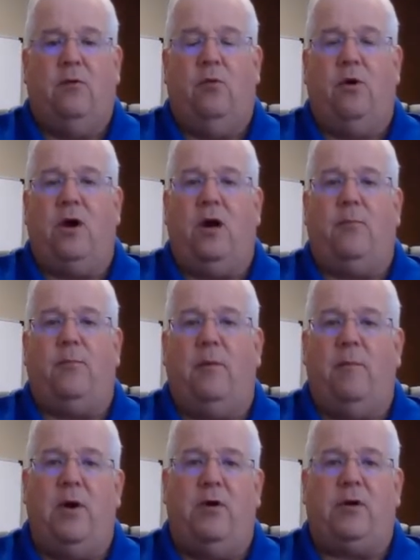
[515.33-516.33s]
We're going to
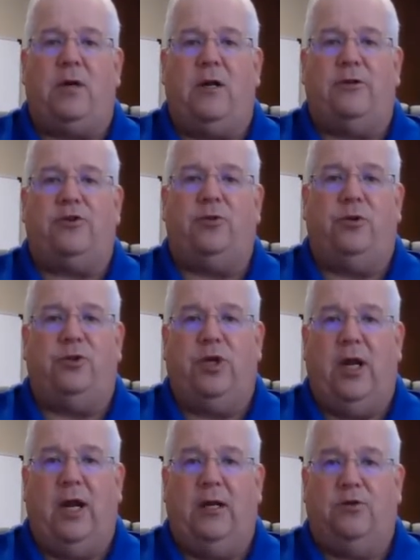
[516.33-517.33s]
promote cultural
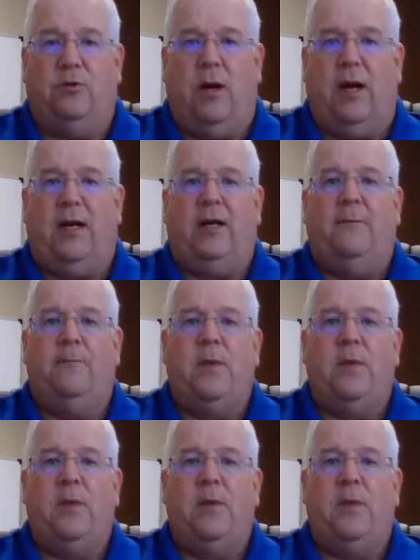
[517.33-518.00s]
change, right?